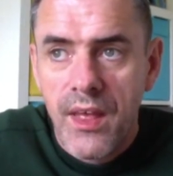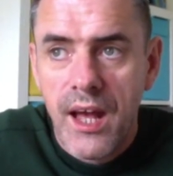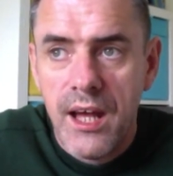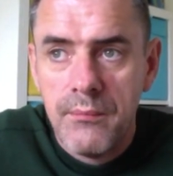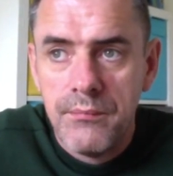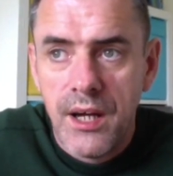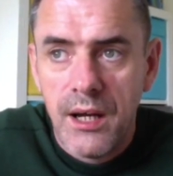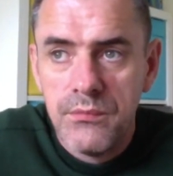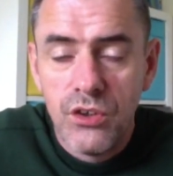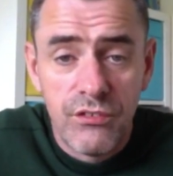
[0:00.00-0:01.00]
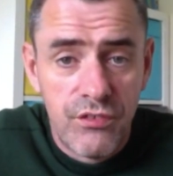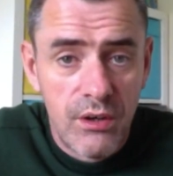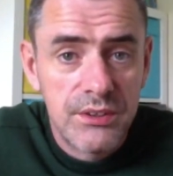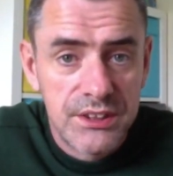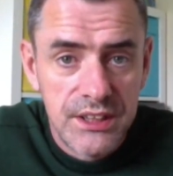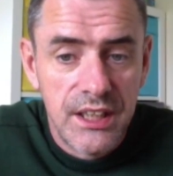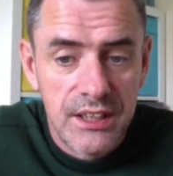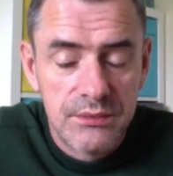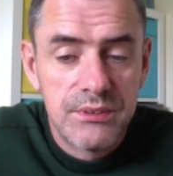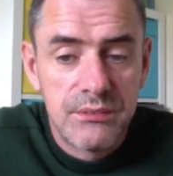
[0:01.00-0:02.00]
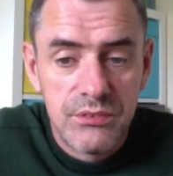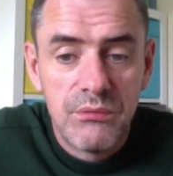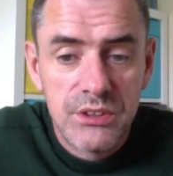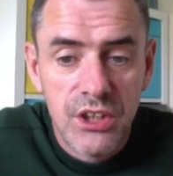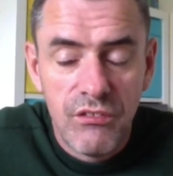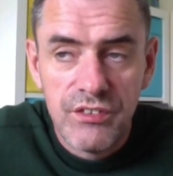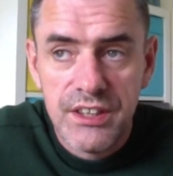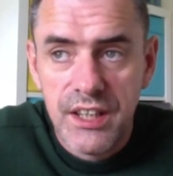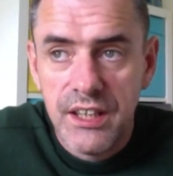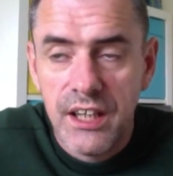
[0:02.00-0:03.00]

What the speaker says: I'm looking forward to seeing that because it was a lovely thing.